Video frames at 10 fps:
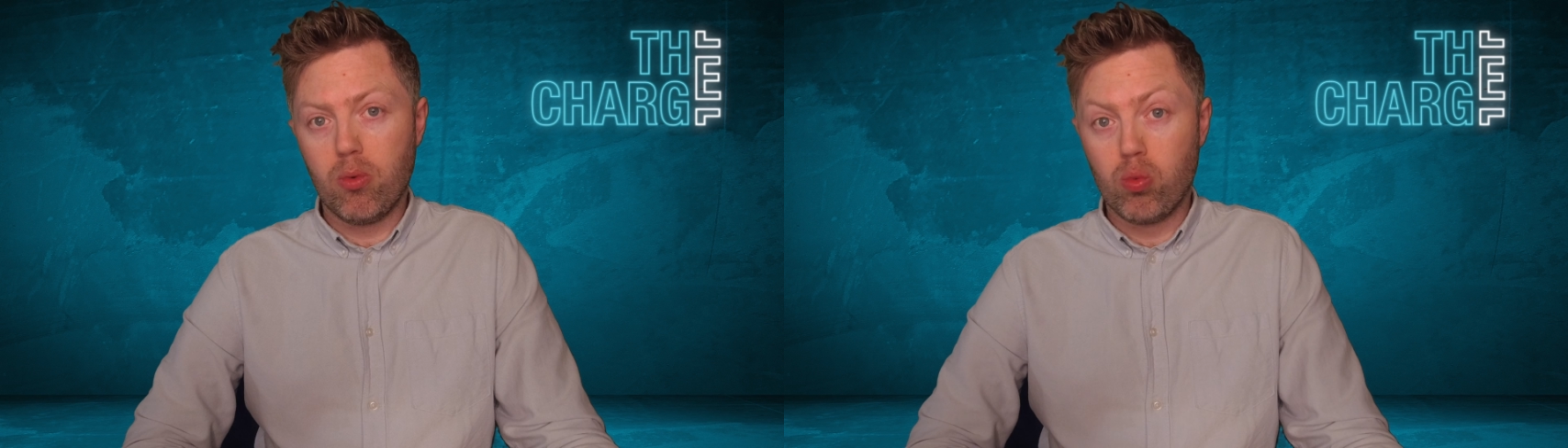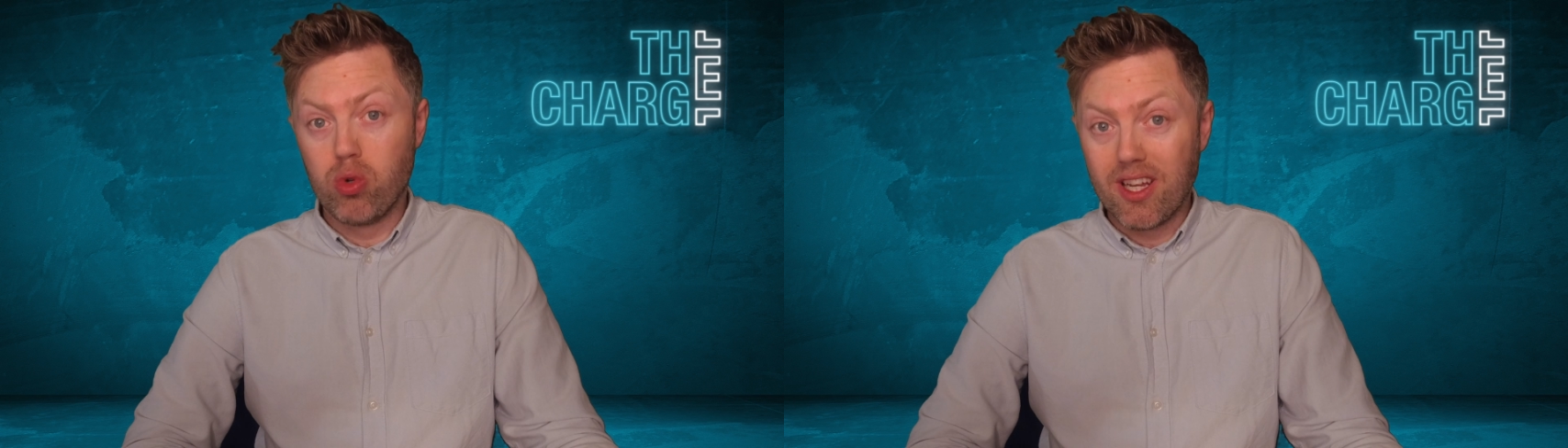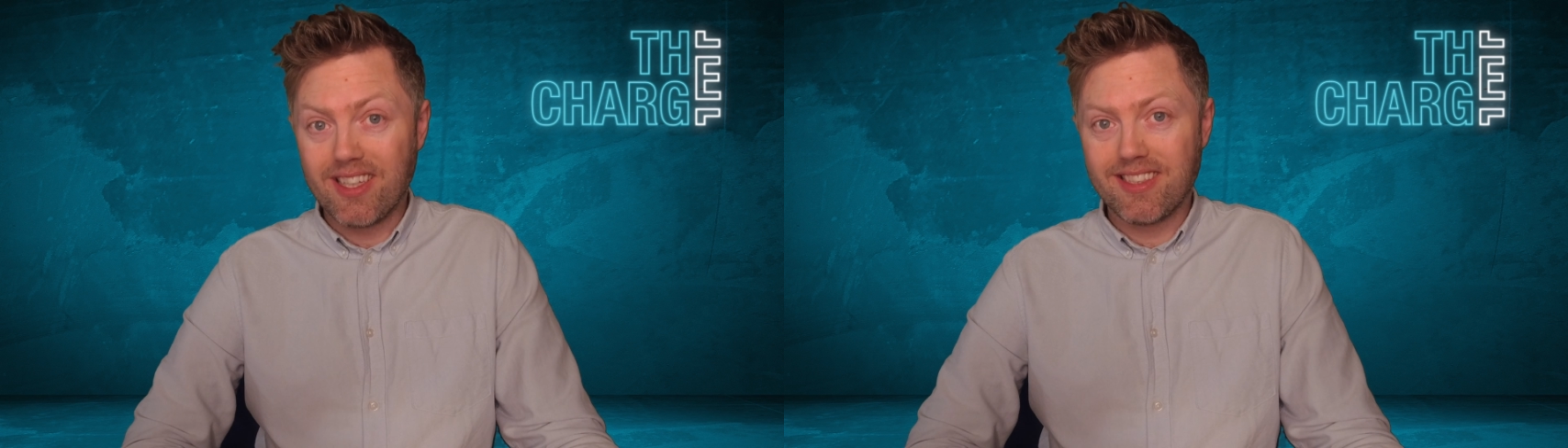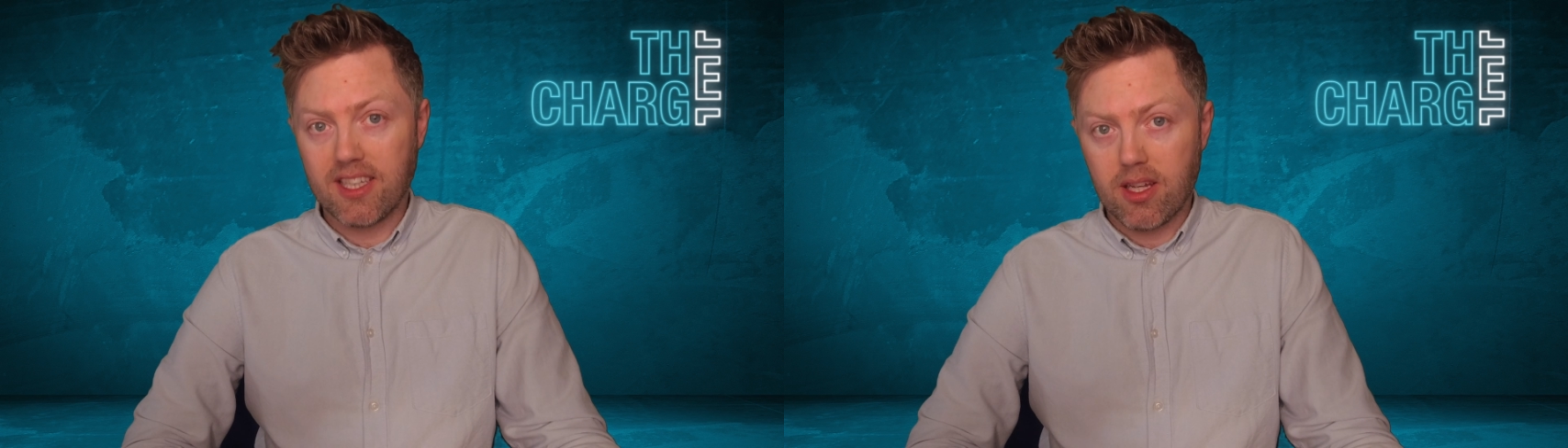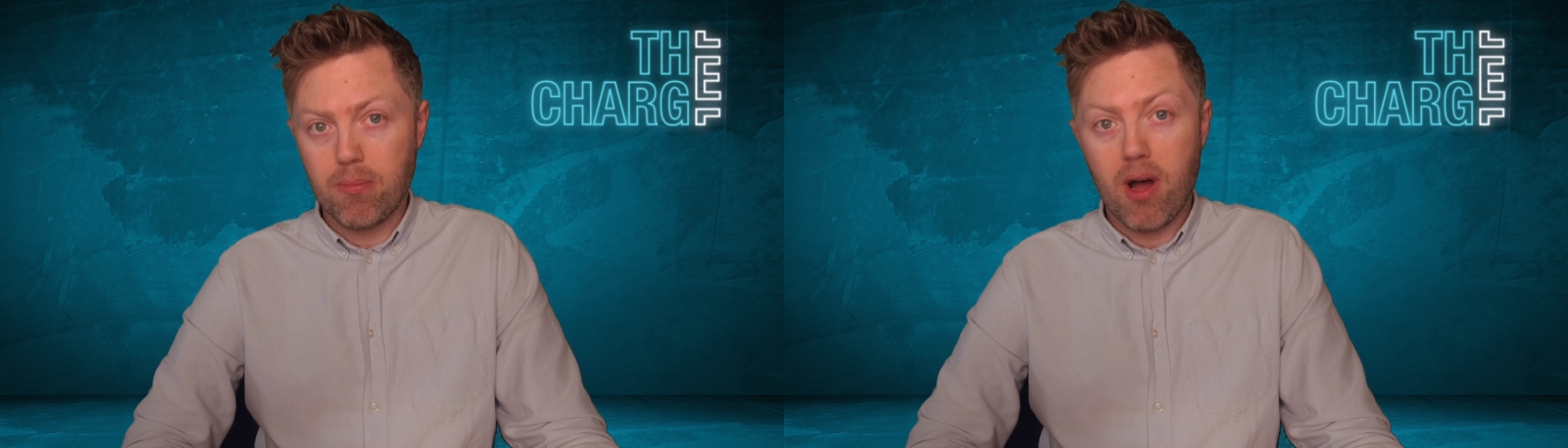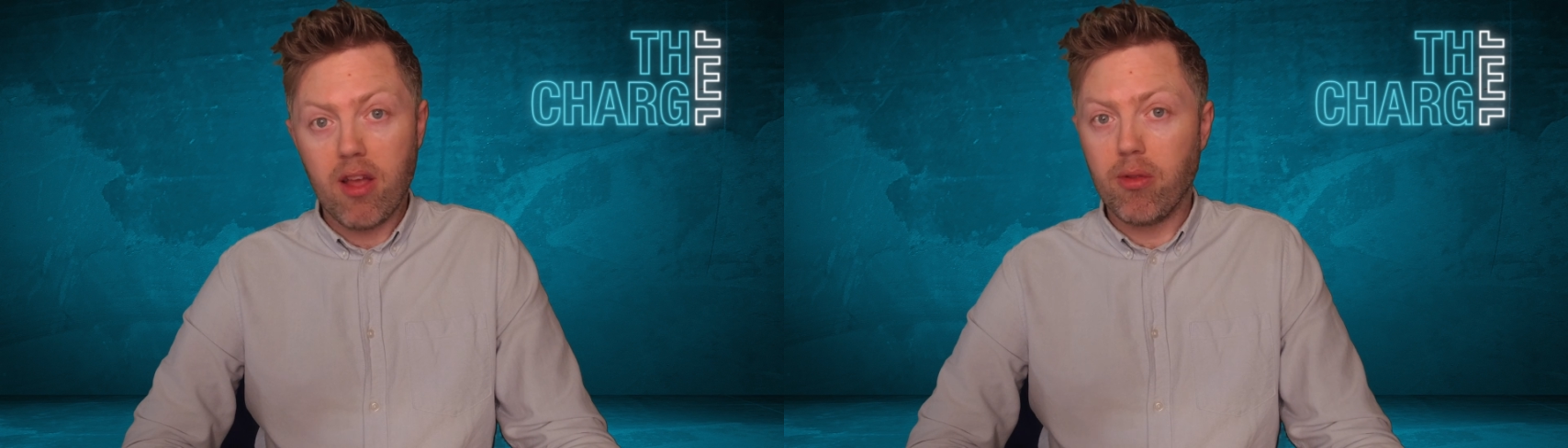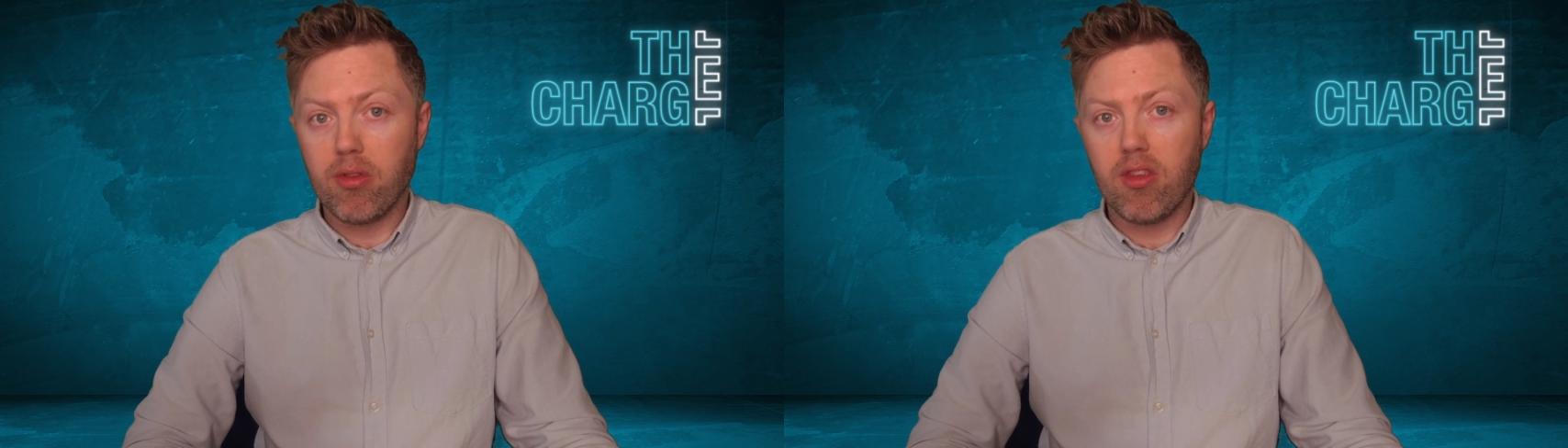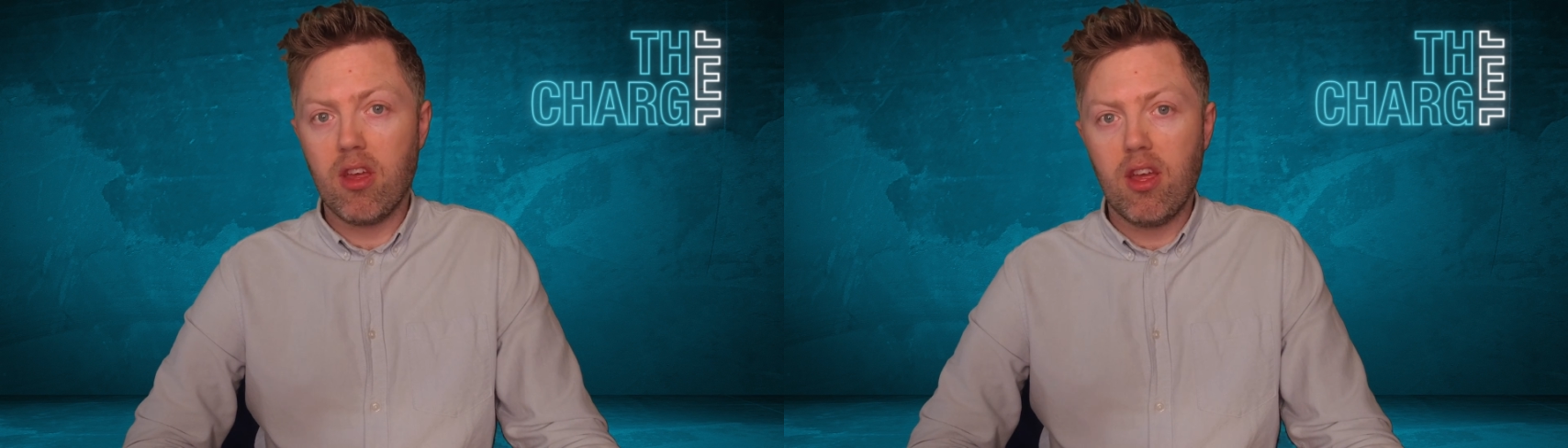realistic
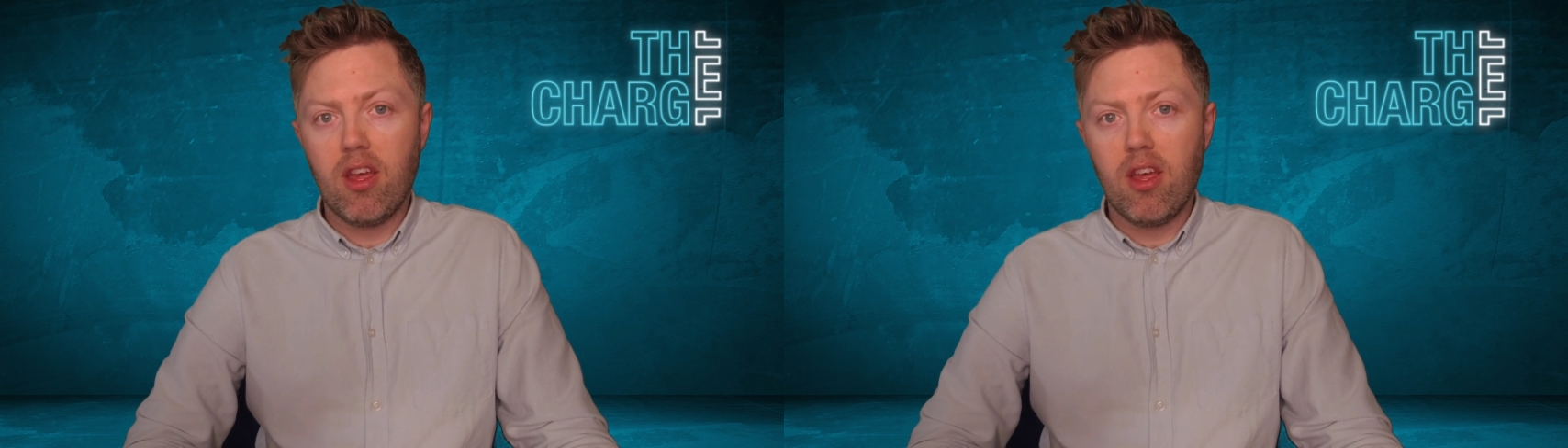miles